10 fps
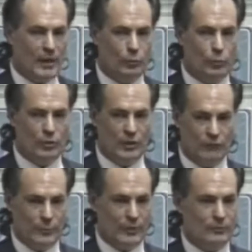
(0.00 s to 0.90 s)
by the
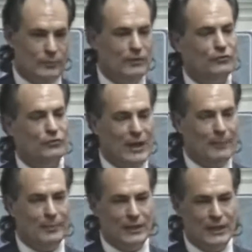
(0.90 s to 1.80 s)
world government, because the
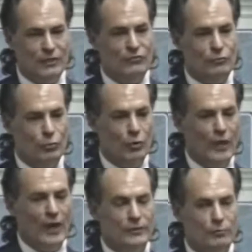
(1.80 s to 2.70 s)
Japanese
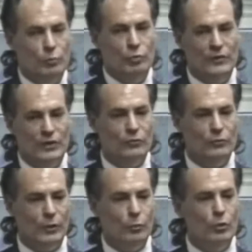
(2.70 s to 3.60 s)
will not move
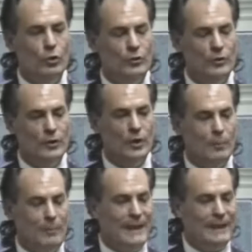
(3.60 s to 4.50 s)
into a world
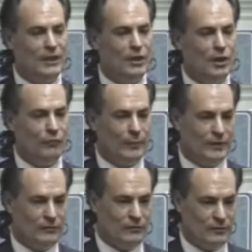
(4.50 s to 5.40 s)
banking
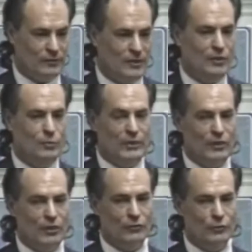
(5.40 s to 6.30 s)
government,
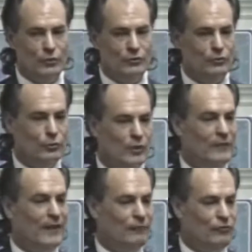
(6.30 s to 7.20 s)
because in order to do
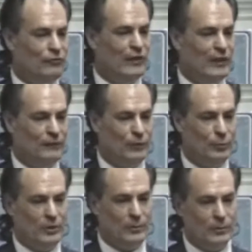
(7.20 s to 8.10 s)
that they have to sell out
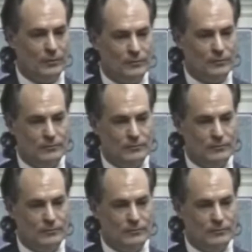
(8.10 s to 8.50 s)
their people,